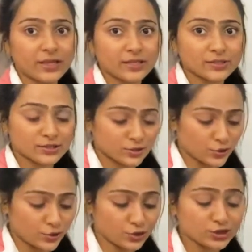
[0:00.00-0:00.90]

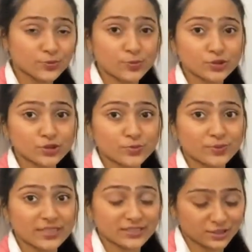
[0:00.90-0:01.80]
So you're supposed to
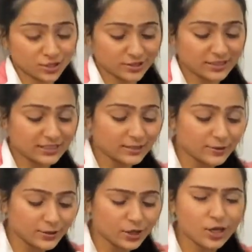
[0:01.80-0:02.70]
press your knee
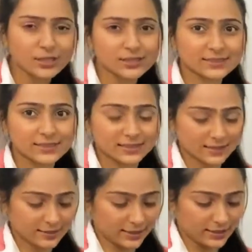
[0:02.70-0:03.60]
on this little
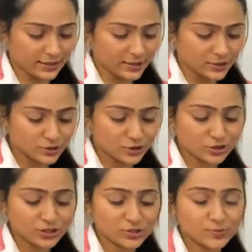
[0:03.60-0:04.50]
thing. So
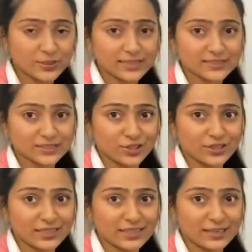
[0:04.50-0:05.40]
just press your
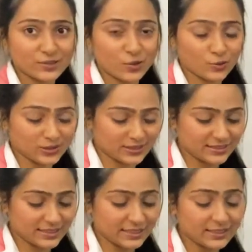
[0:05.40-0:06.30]
knee and hold it
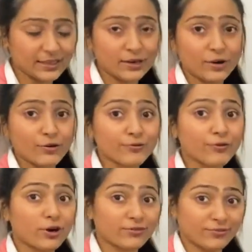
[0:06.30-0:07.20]
there
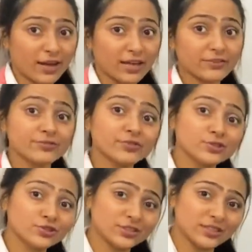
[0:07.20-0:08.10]
for 5
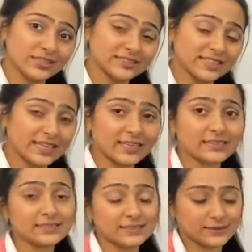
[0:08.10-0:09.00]
to 30
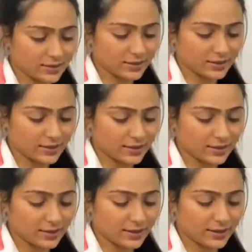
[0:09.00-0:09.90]
seconds
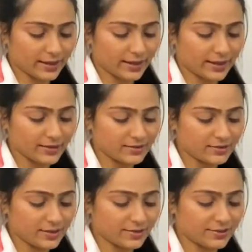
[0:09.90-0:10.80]
and
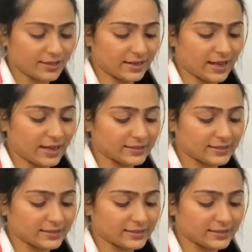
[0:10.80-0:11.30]
relax.